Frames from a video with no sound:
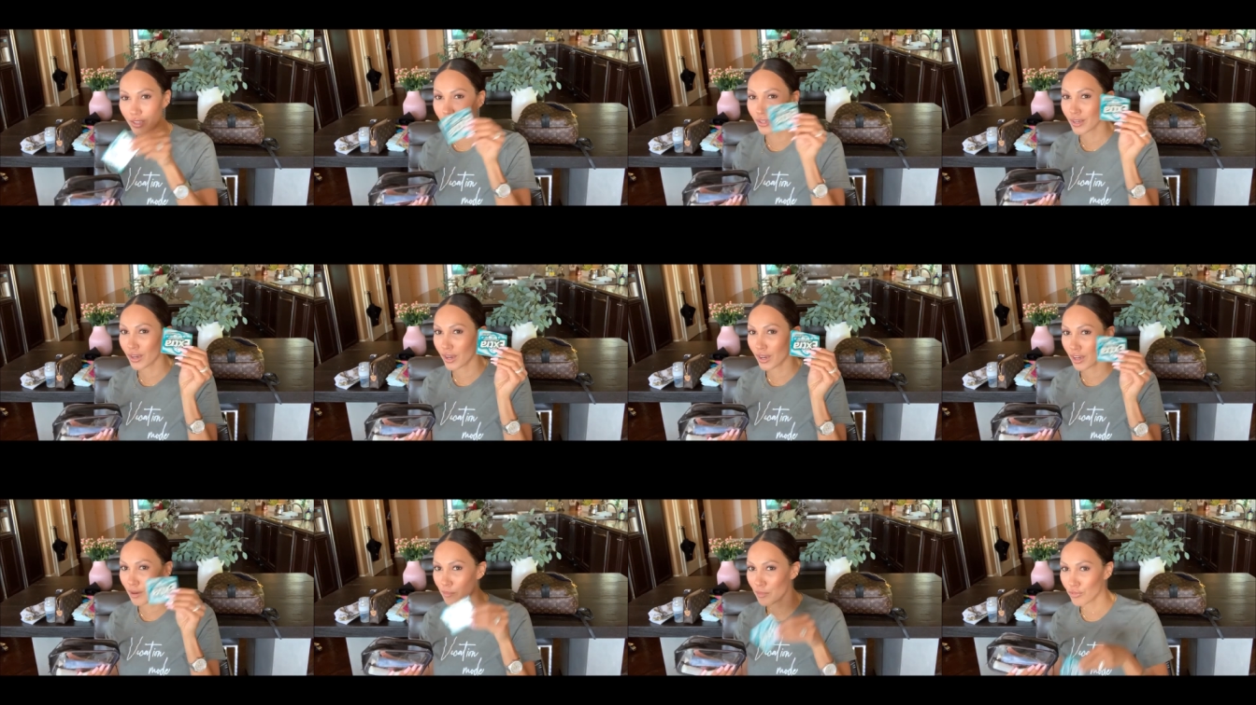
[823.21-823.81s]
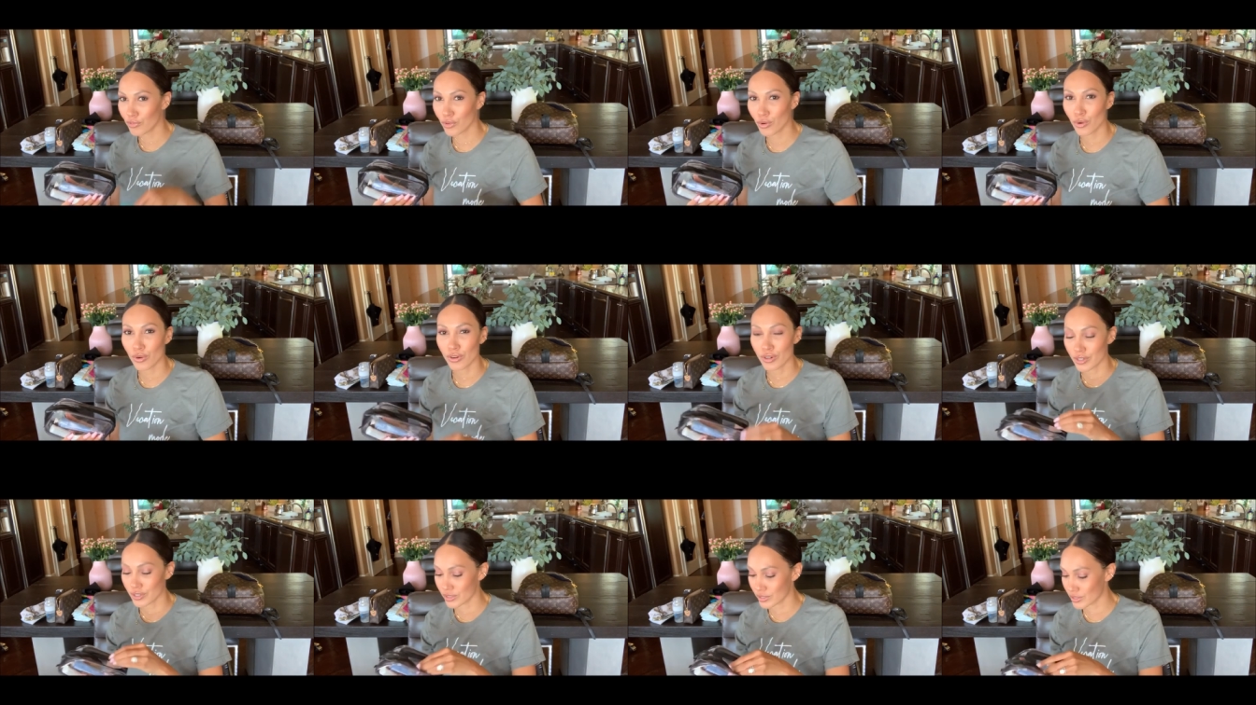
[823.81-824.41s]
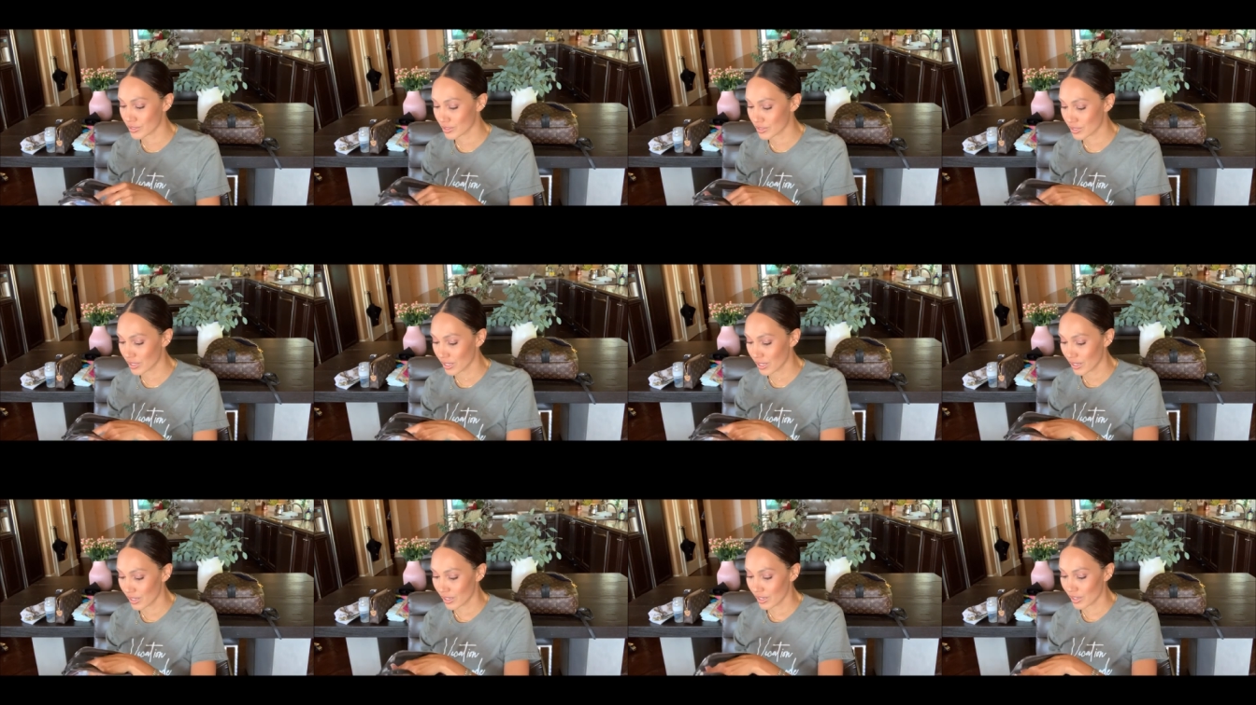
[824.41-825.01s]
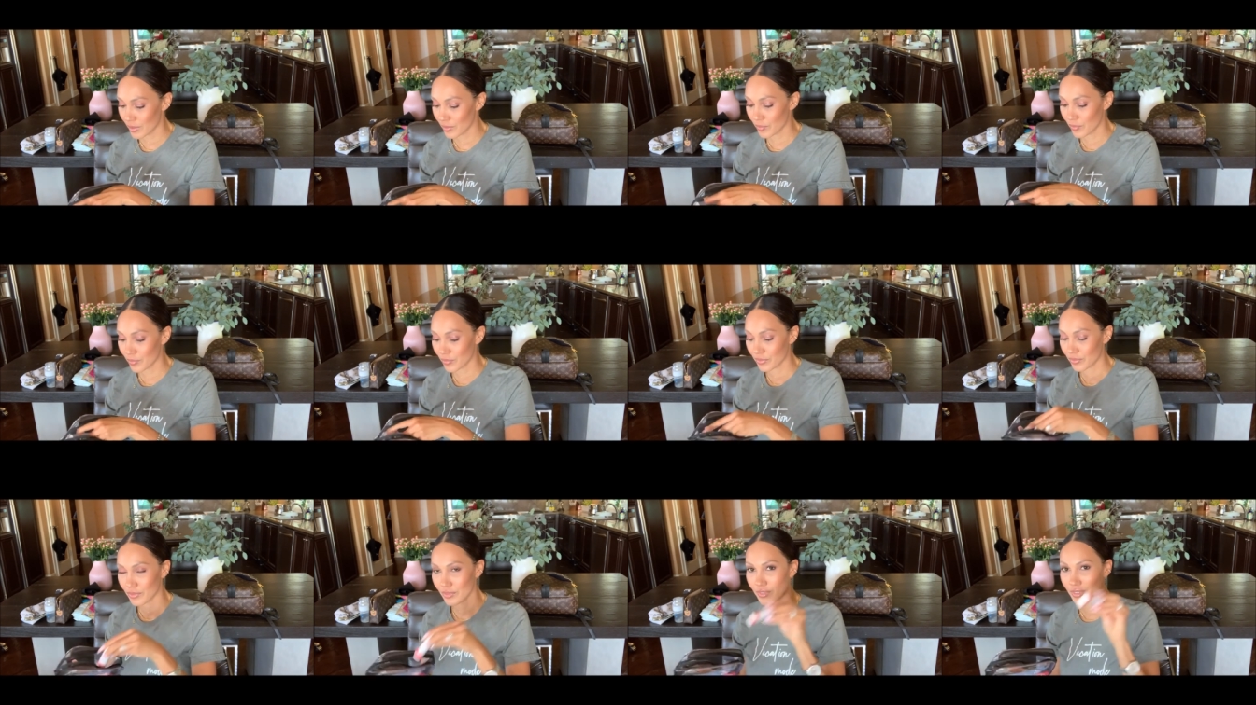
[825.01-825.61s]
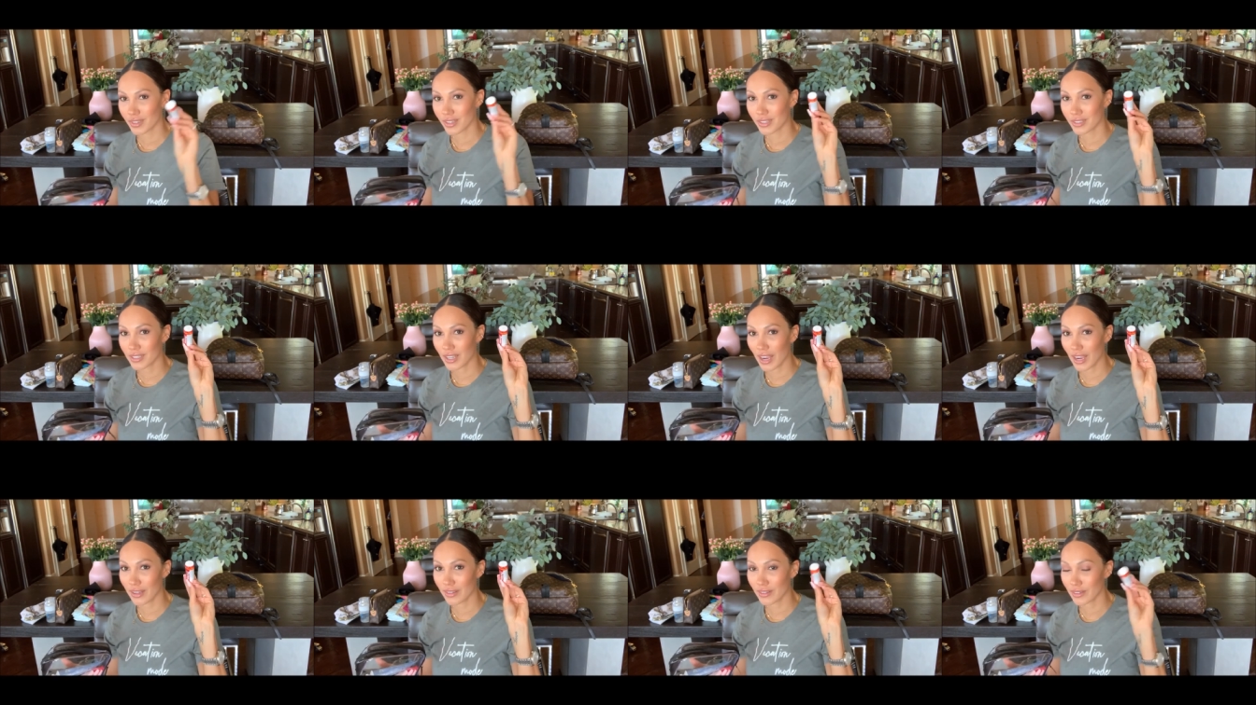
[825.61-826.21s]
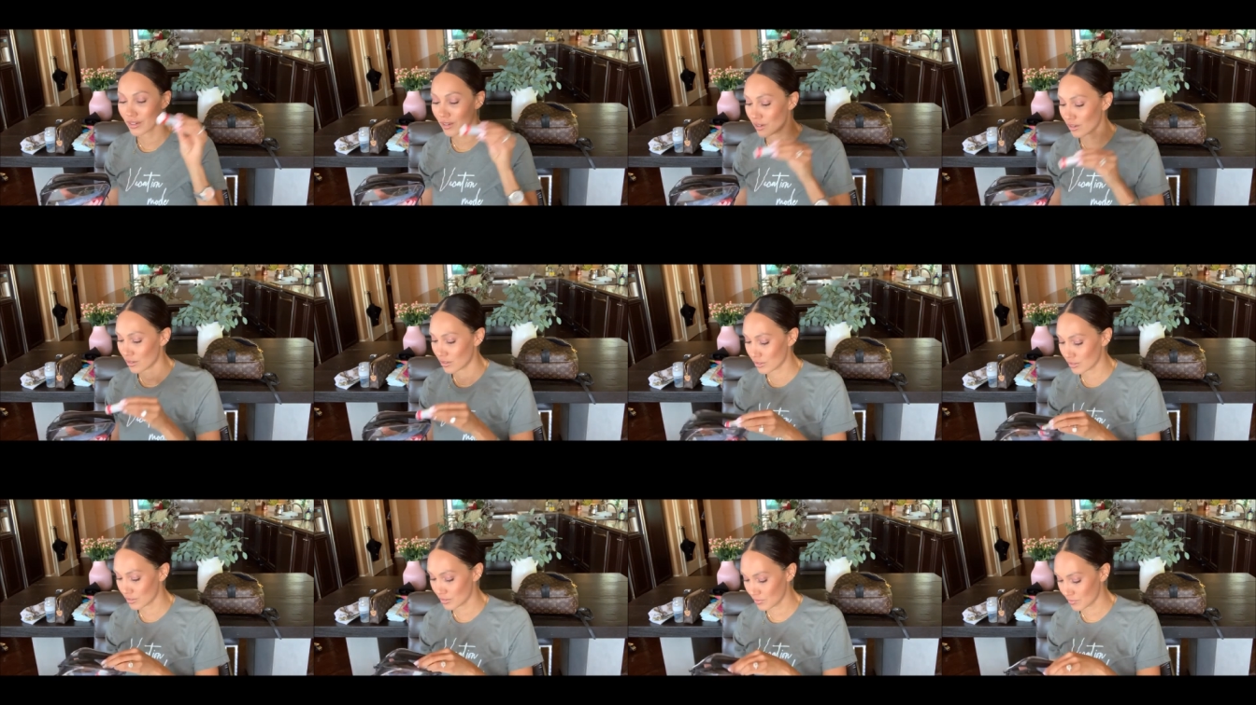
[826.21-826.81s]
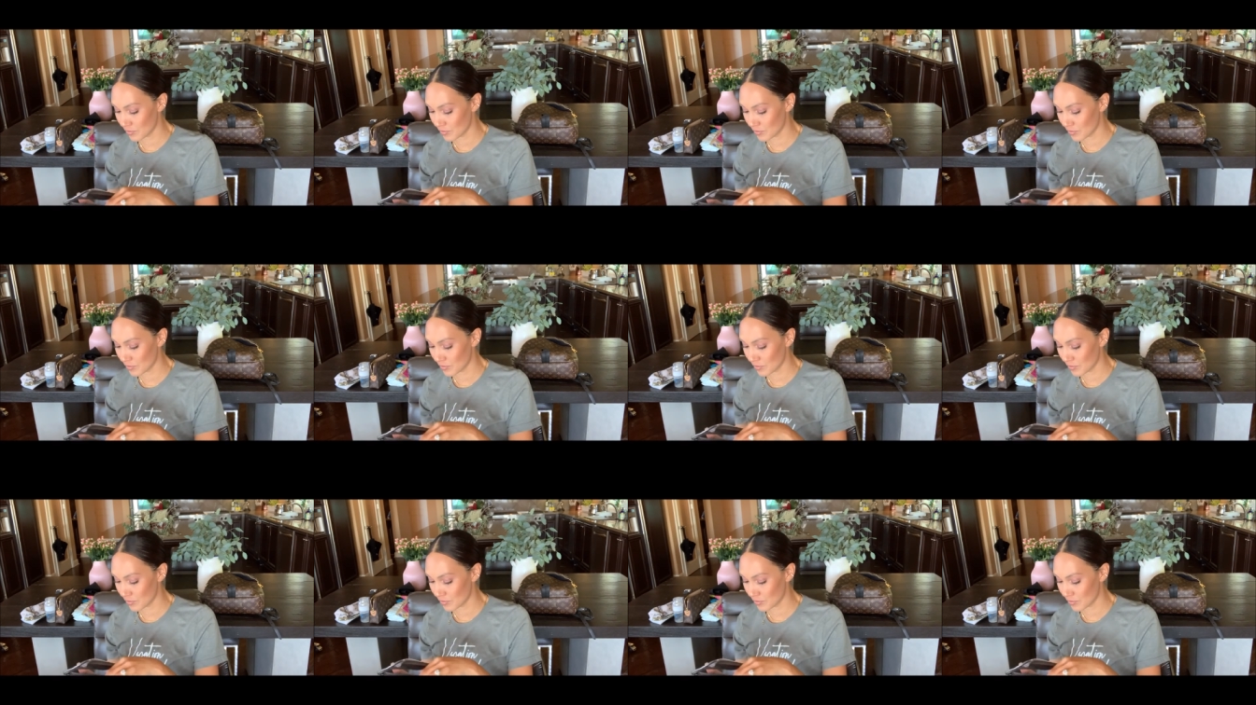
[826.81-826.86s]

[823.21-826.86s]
gum, of course, Tylenol,